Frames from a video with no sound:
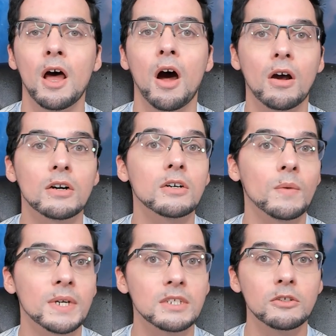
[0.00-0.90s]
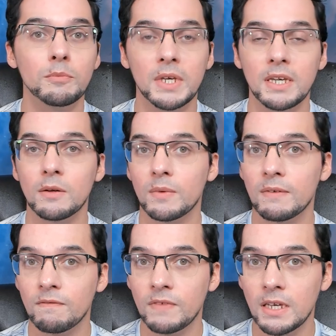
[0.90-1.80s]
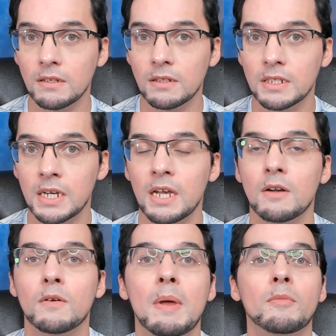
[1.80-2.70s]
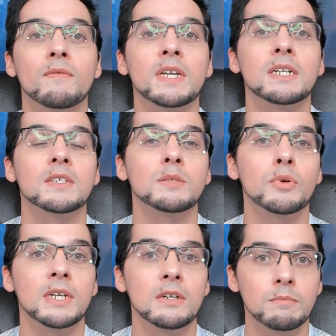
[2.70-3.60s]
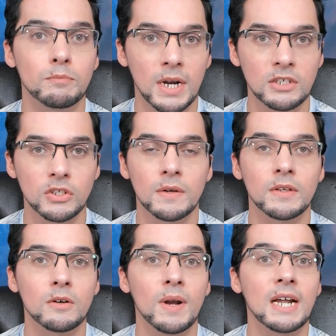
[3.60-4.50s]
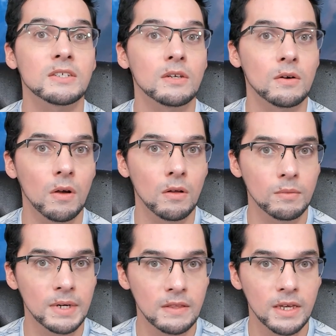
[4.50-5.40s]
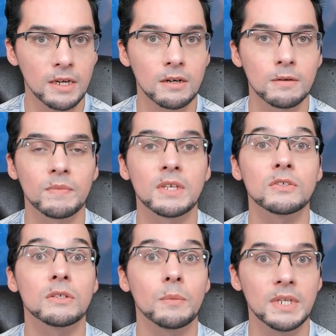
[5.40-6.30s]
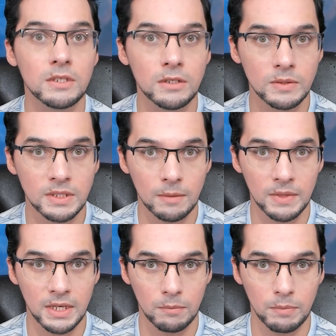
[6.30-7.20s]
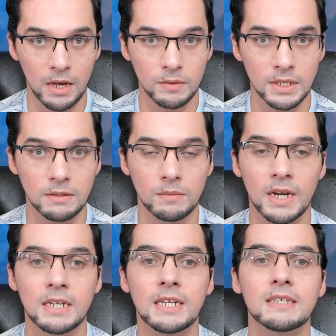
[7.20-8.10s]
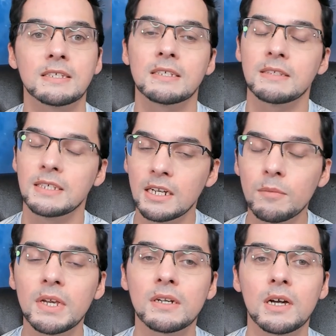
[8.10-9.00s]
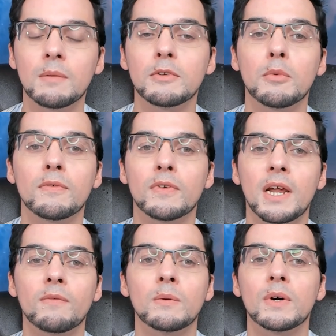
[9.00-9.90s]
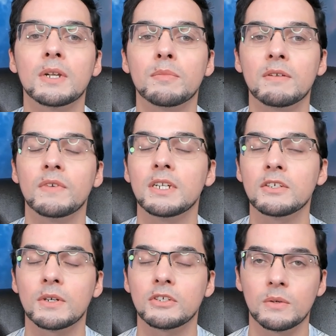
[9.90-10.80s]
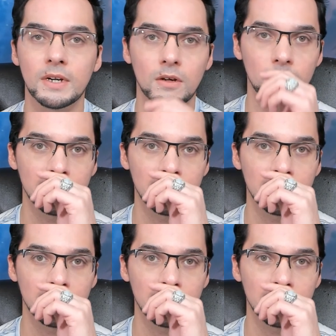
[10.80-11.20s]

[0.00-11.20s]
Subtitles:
are going to be revealed. Remember, Venus is putting pressure on the cracks that are already there, so we do something about it, right? It's going to be uncomfortable for everyone, but Venus retrograde always